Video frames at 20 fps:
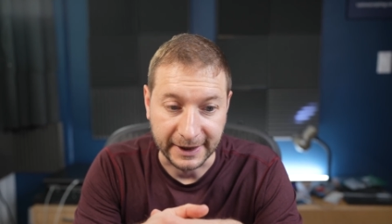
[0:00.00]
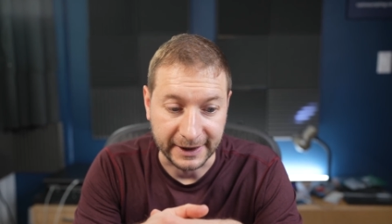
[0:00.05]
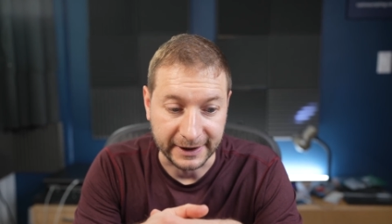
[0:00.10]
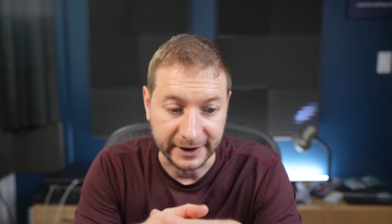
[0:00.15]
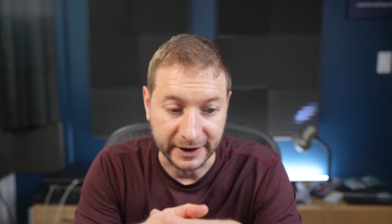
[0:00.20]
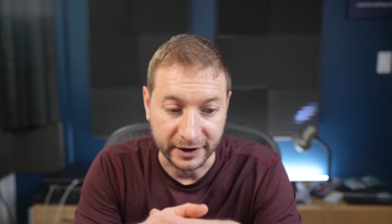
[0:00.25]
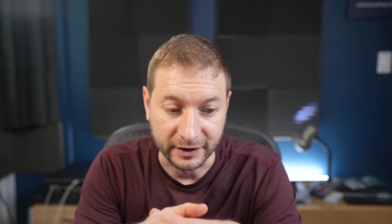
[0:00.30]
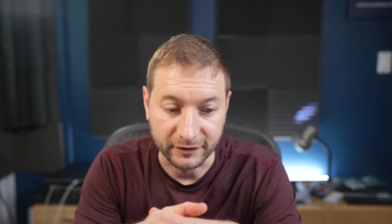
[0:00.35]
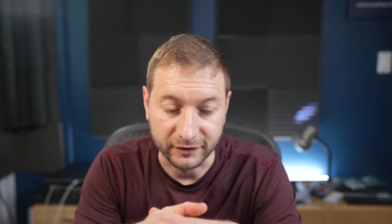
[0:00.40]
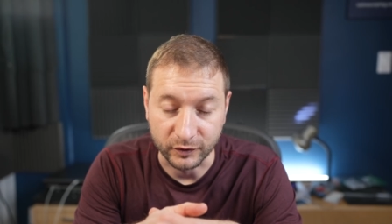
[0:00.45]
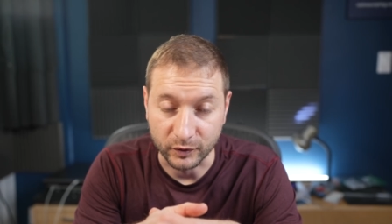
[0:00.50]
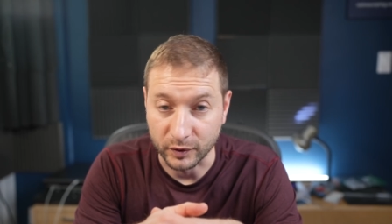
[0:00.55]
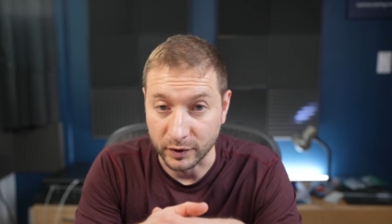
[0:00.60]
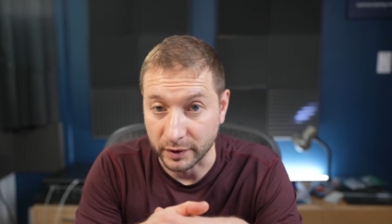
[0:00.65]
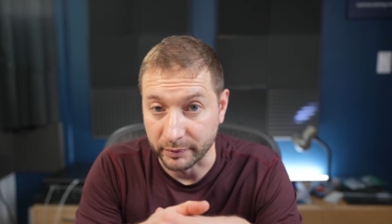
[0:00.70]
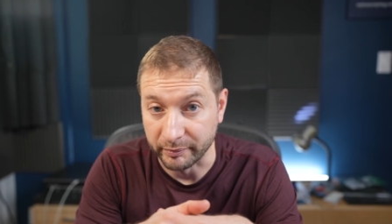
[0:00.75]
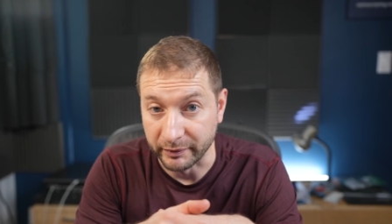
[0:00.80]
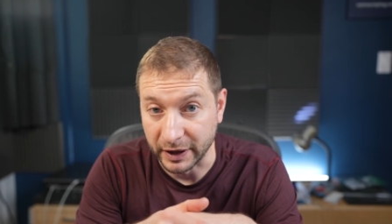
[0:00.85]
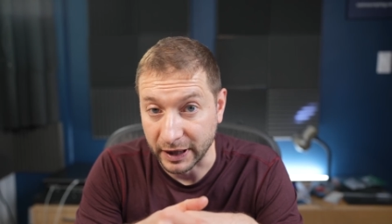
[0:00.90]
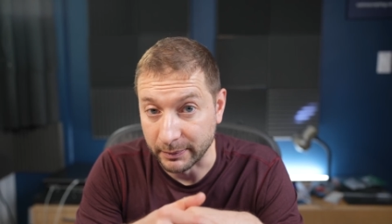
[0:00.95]
and therefore
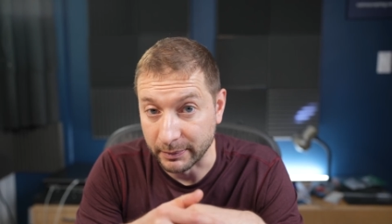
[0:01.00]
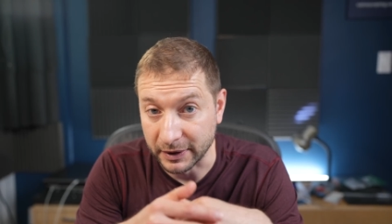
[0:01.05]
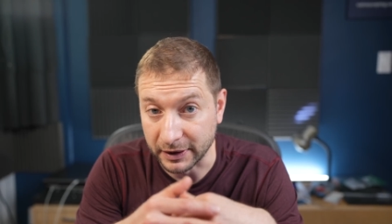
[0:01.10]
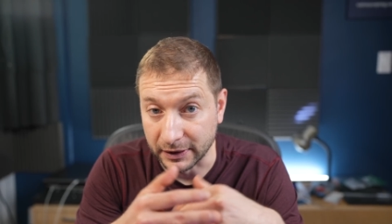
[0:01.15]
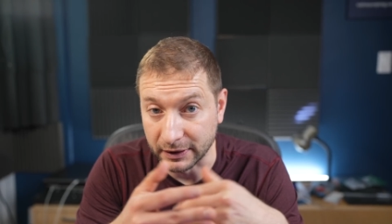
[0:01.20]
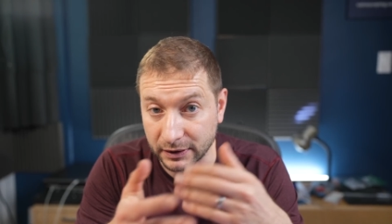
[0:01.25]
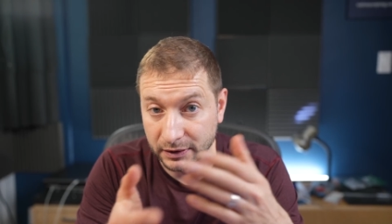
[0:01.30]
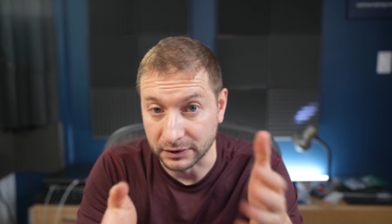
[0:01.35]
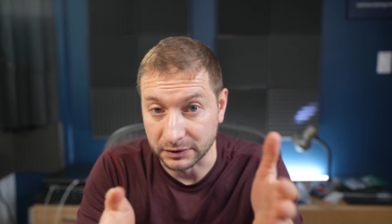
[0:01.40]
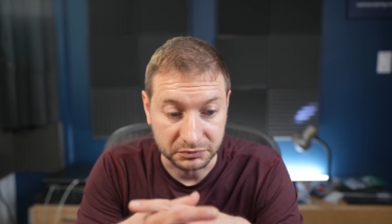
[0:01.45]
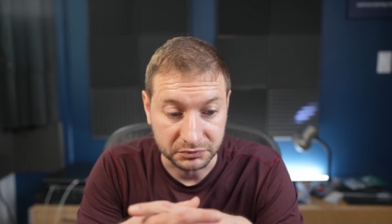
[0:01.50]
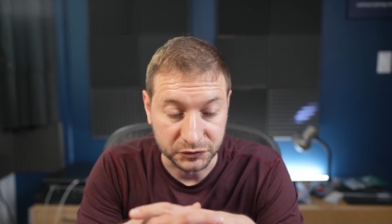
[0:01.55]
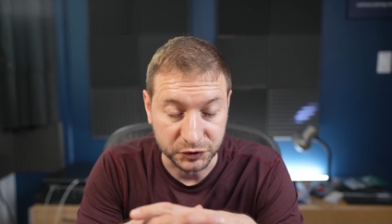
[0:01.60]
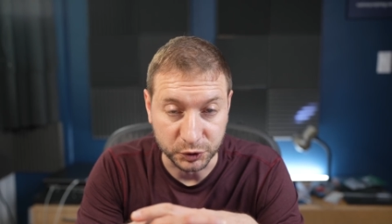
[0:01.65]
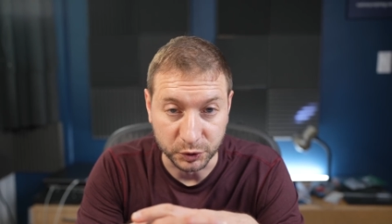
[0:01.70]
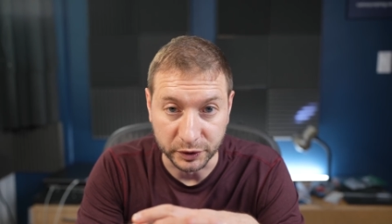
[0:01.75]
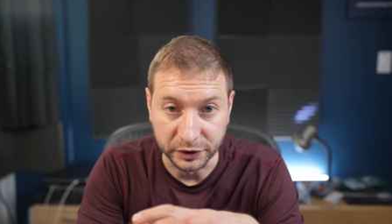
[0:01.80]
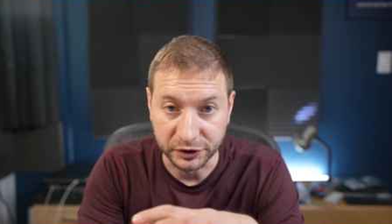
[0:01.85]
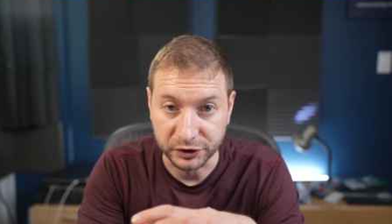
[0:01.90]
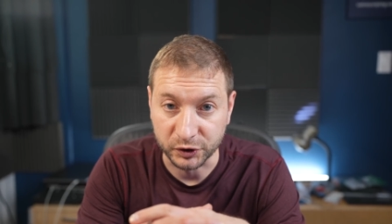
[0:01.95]
maybe it'll
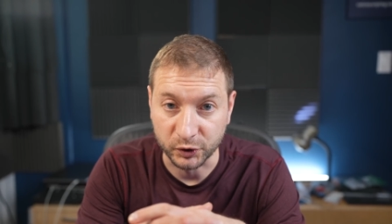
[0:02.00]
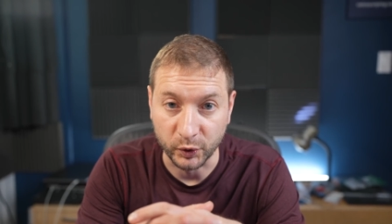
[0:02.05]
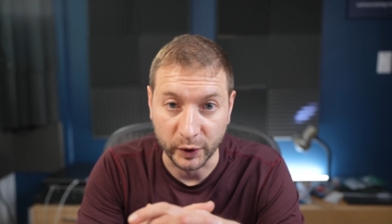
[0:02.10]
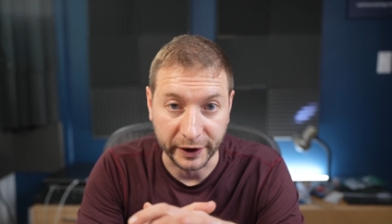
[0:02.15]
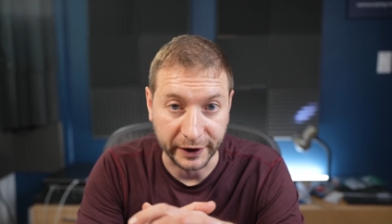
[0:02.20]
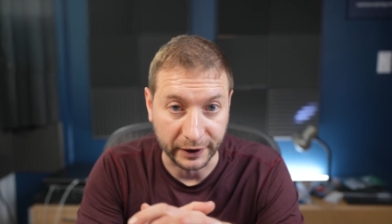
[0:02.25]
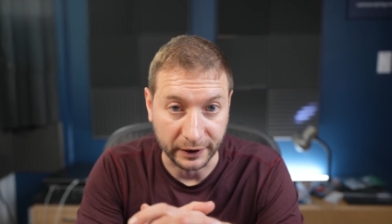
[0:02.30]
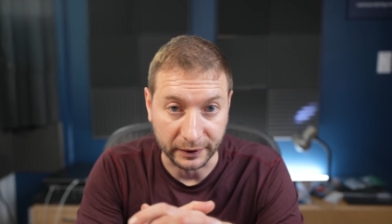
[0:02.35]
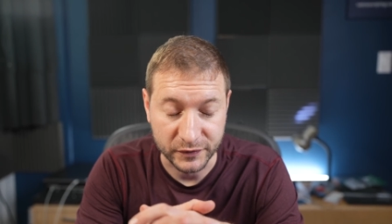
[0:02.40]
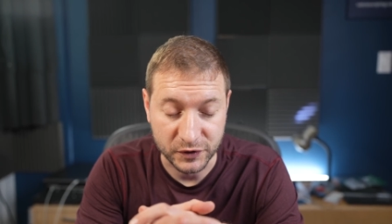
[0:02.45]
do this quicker.